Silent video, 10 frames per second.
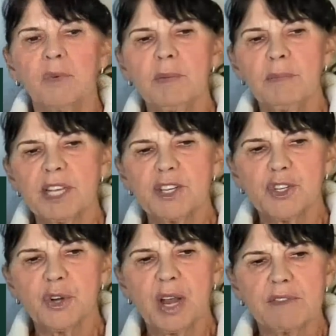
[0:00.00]
We make
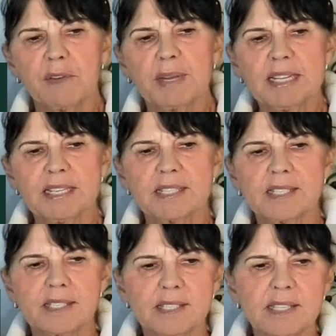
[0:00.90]
sure everybody's
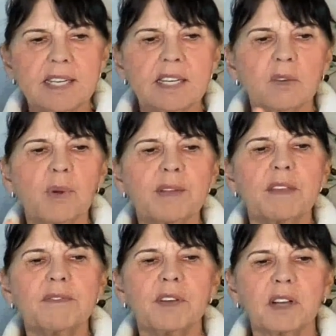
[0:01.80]
seated where
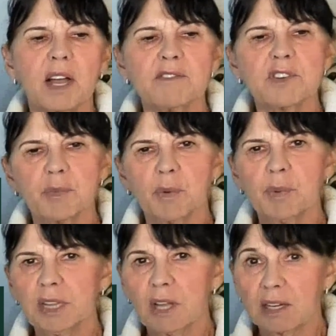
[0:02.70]
they feel comfortable.
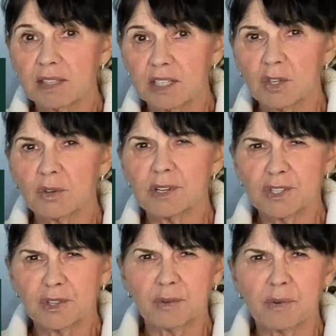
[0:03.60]
We lock the
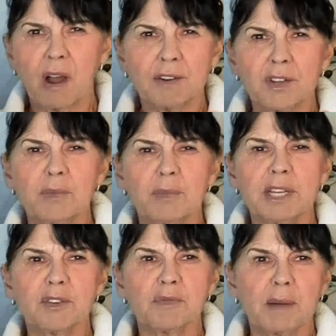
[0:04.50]
doors so there aren't going to
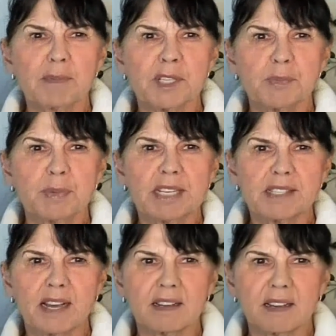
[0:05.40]
be interruptions,
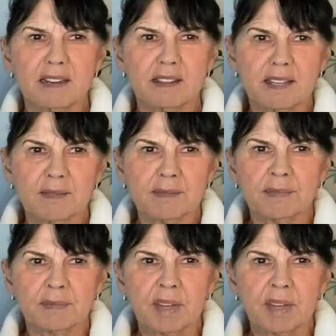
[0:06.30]
because that kind of thing